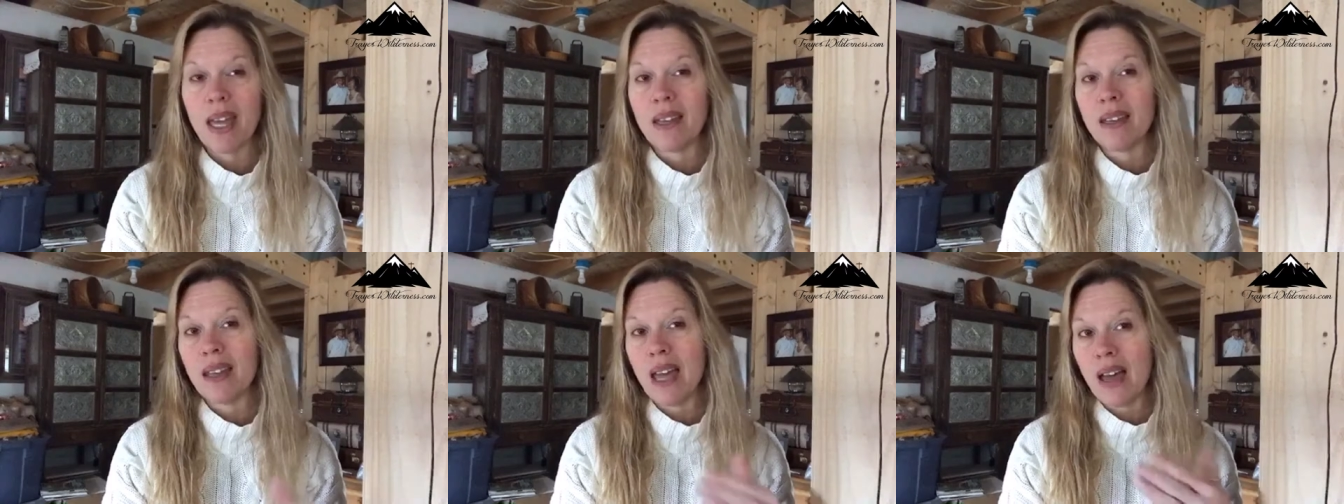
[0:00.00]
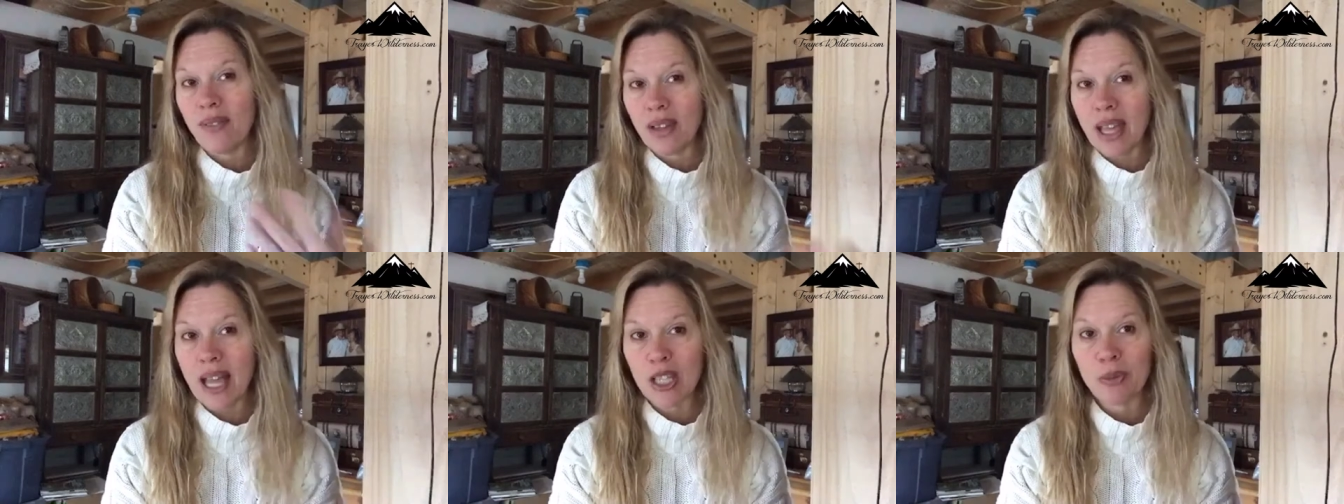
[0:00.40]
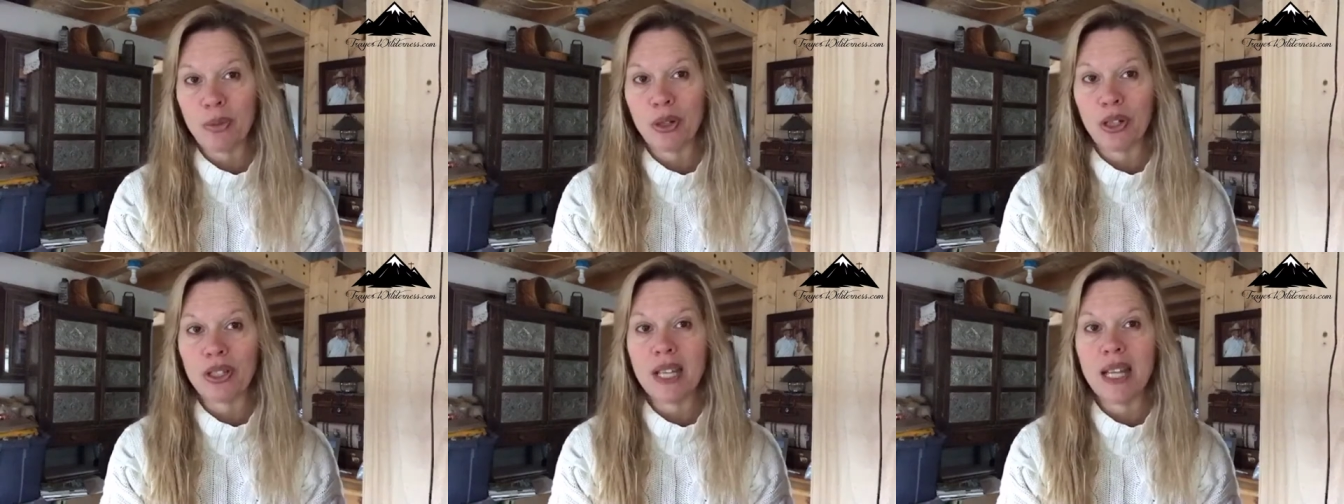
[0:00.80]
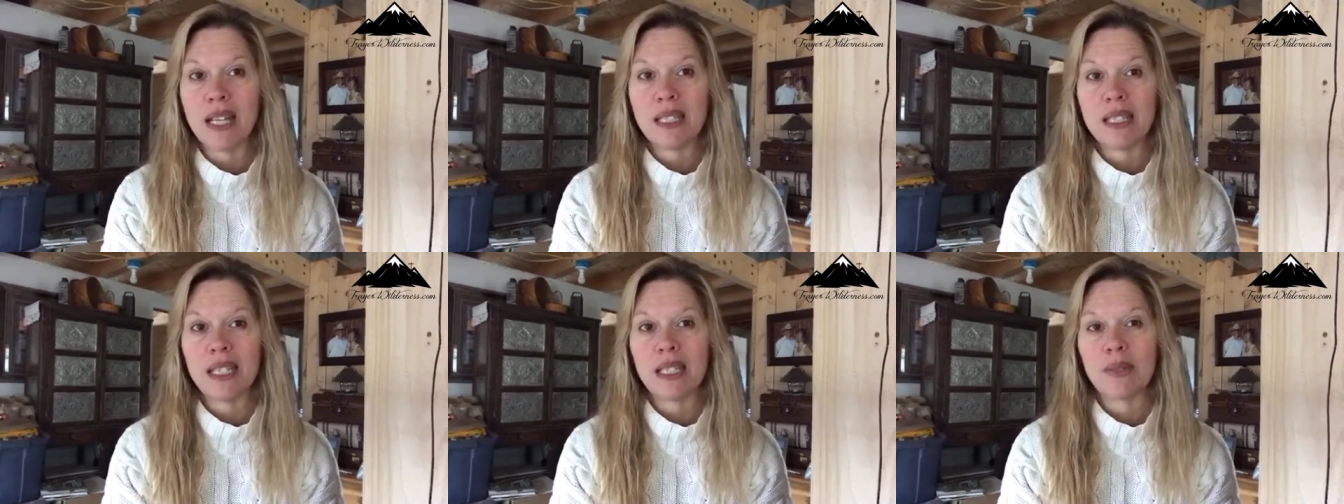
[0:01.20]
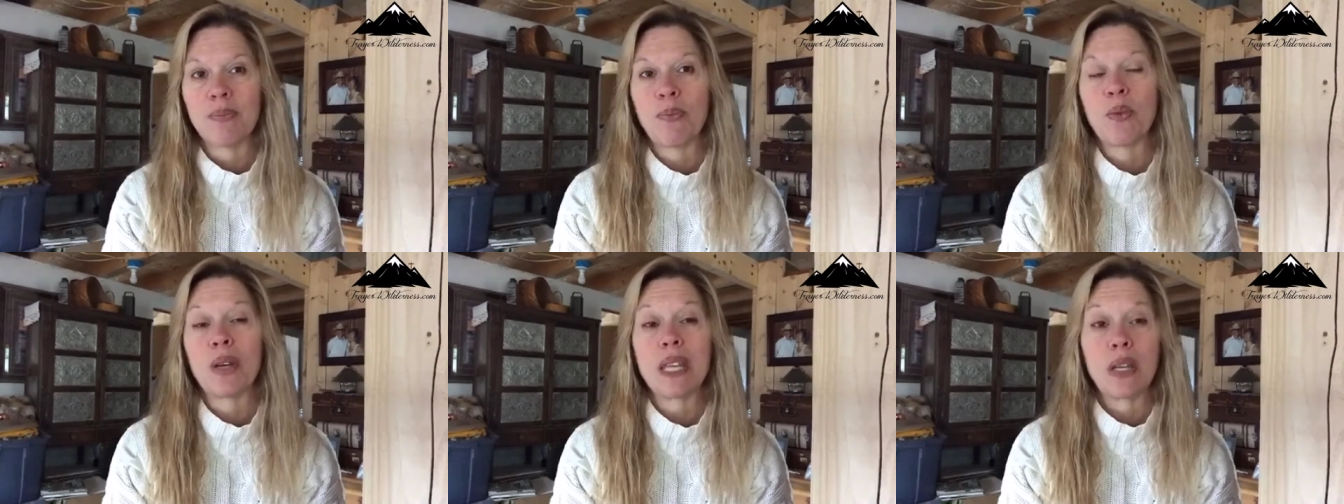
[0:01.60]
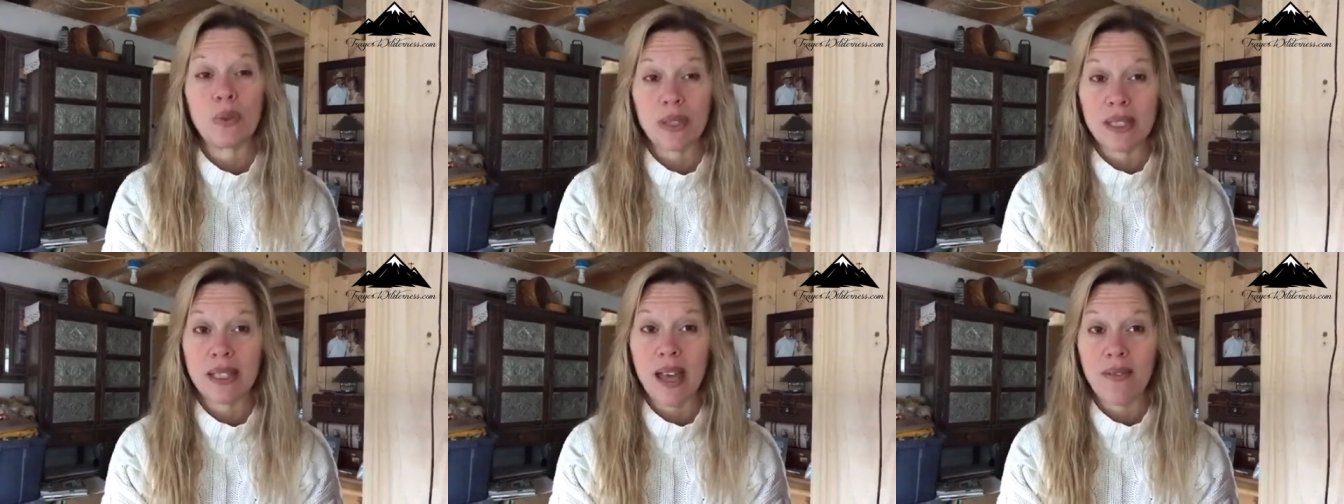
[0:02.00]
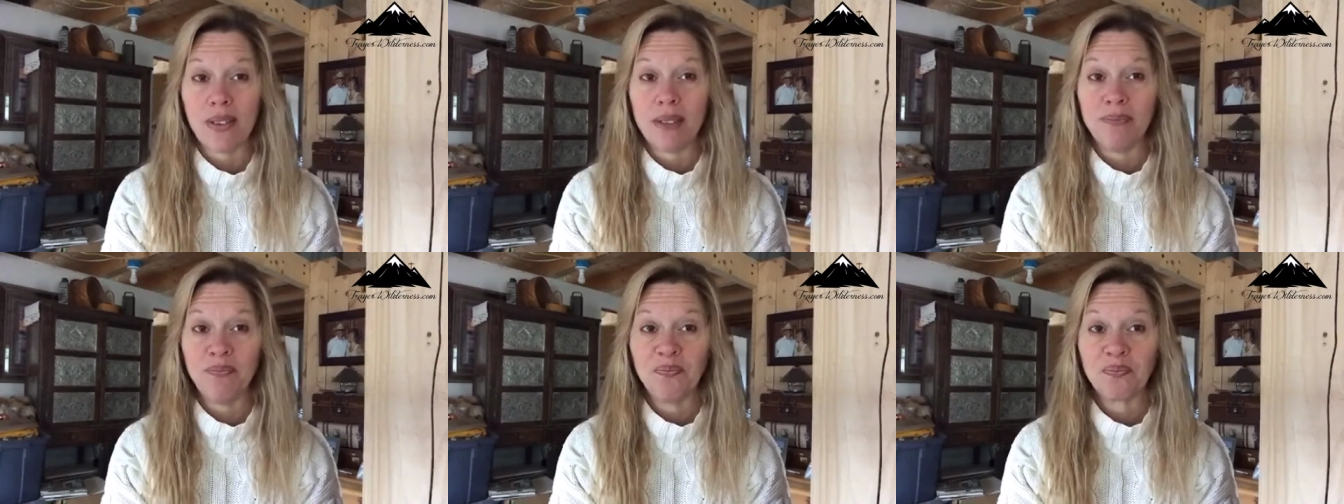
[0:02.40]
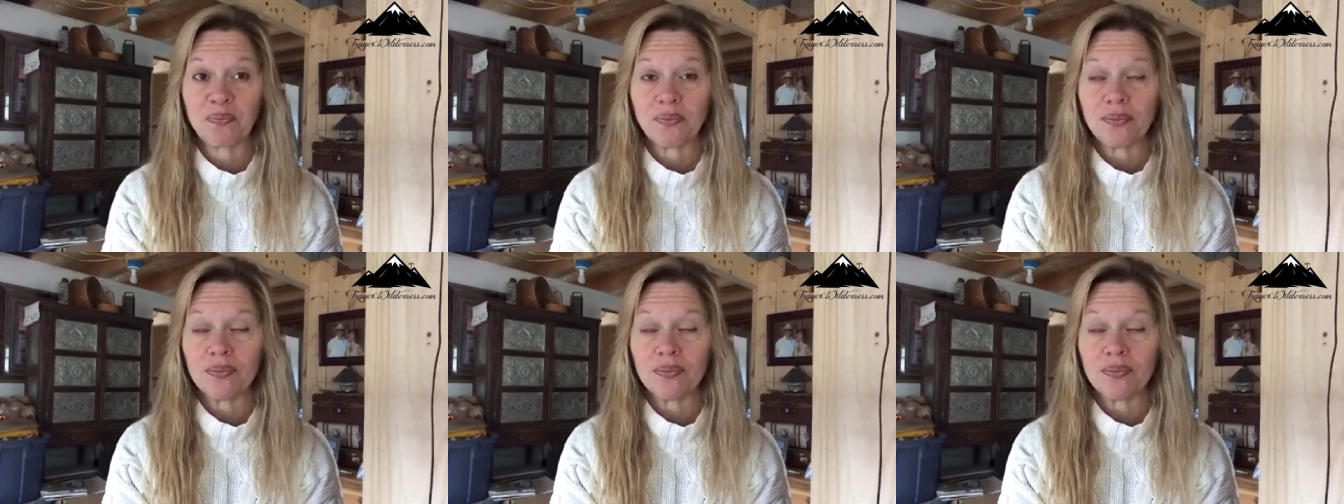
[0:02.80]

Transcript: and having Asperger tendencies when he was seven